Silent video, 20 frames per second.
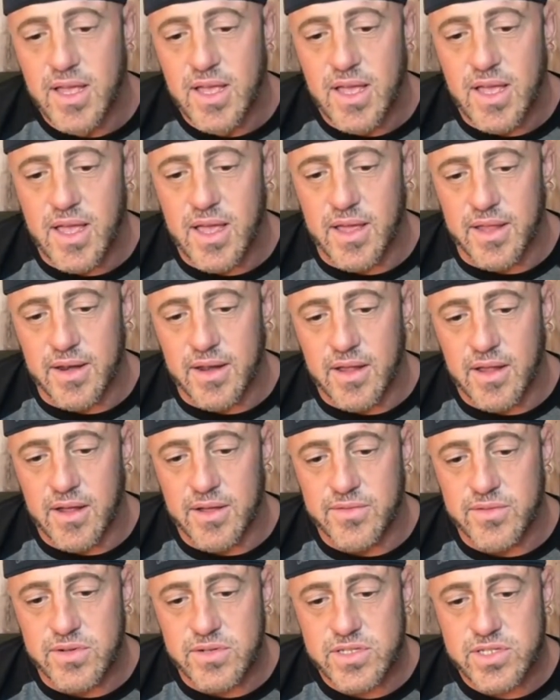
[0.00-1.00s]
And uh,
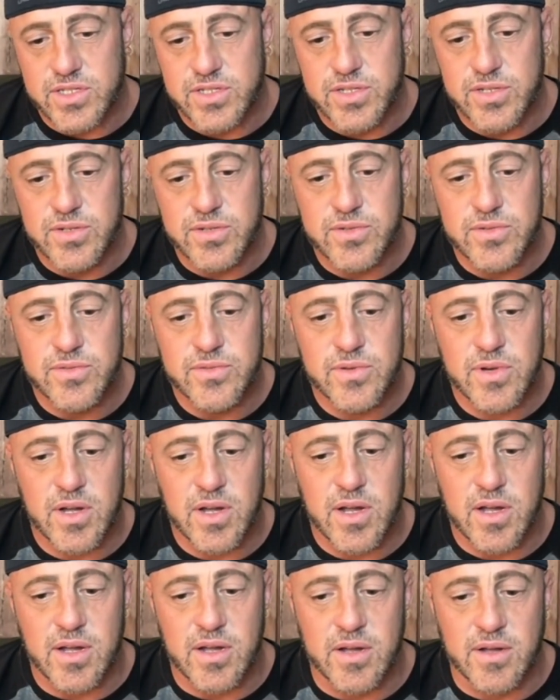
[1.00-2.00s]
there's two
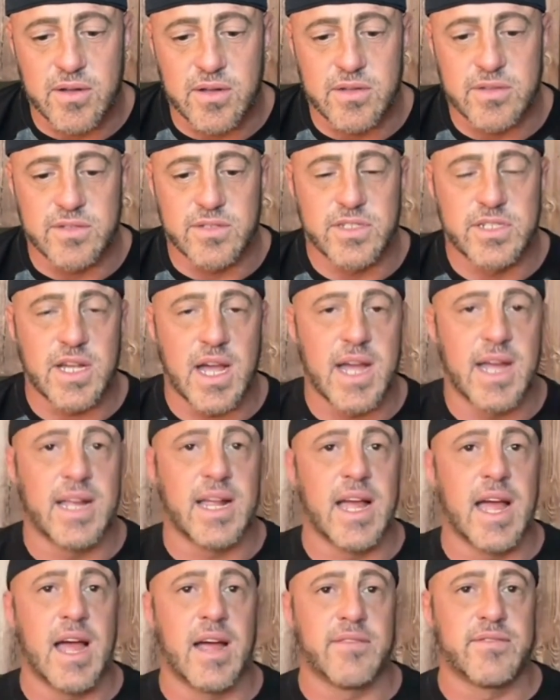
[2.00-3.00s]
uh, giant
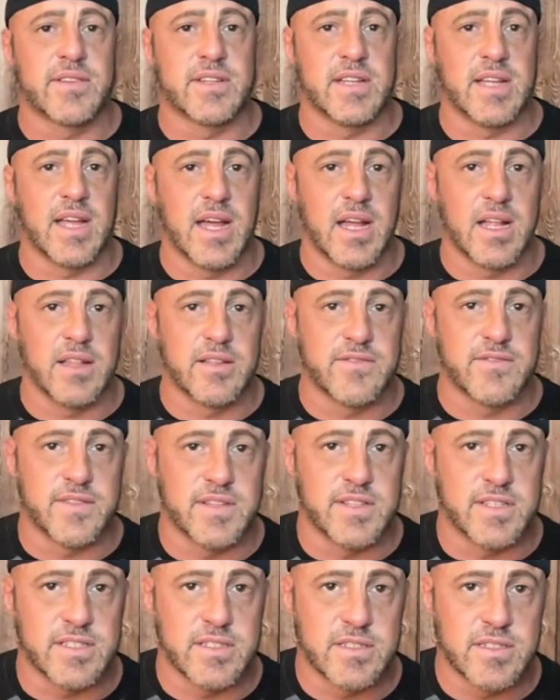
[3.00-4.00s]
African
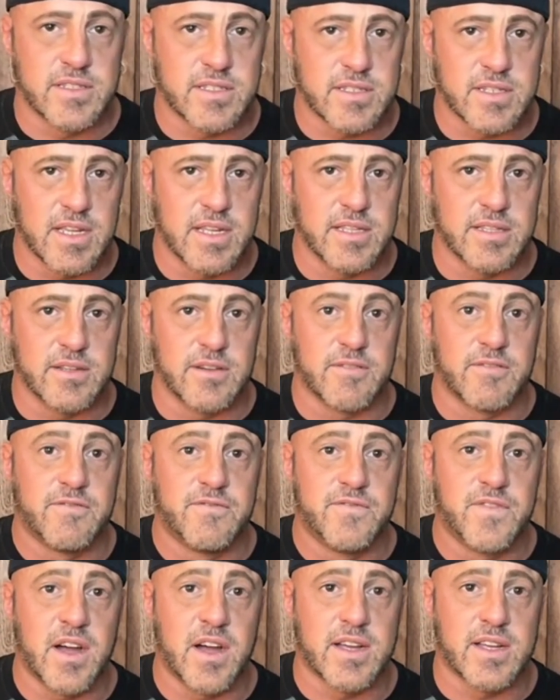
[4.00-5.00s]
elephants, and they're
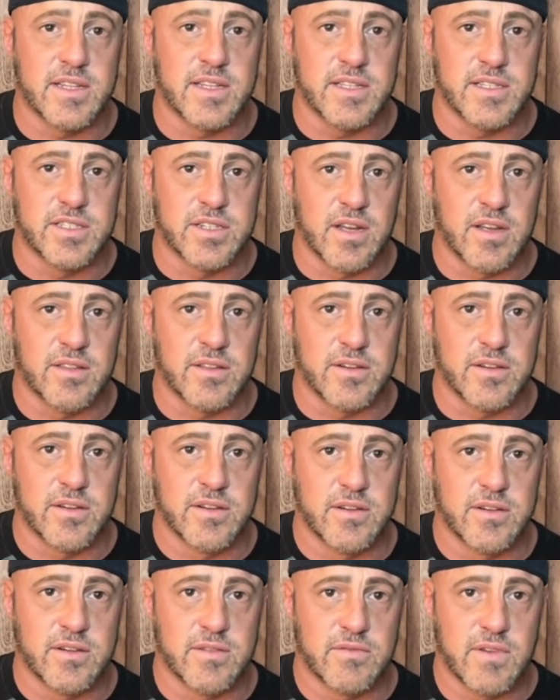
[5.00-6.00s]
fucking each other
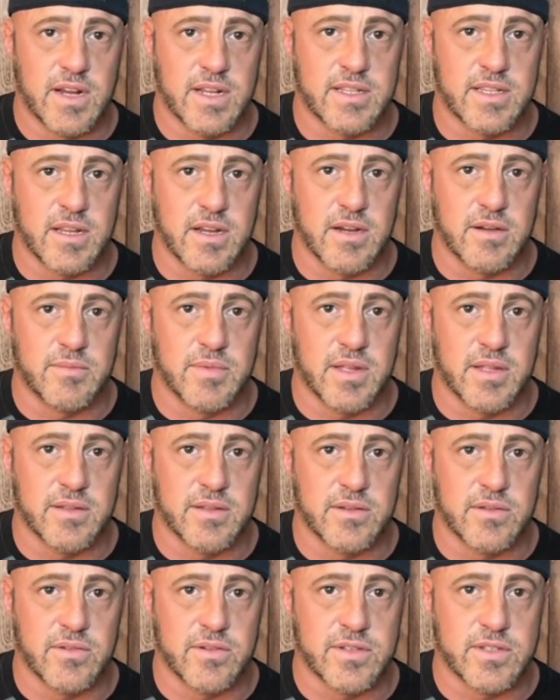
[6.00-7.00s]
right there by the
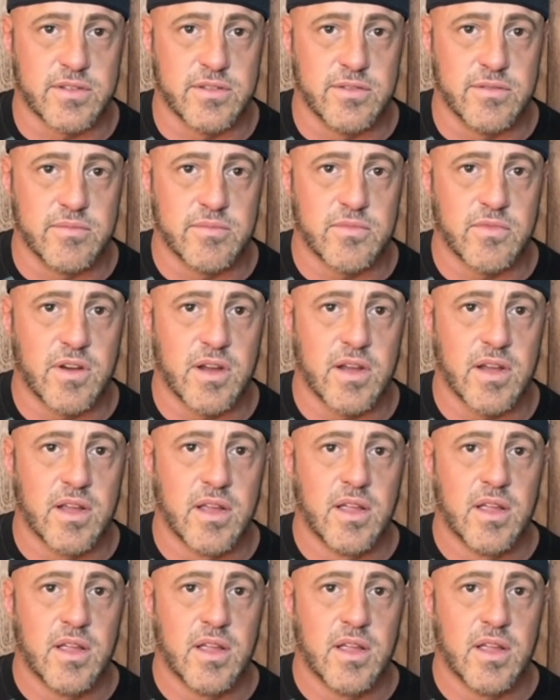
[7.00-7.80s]
door stoop, right?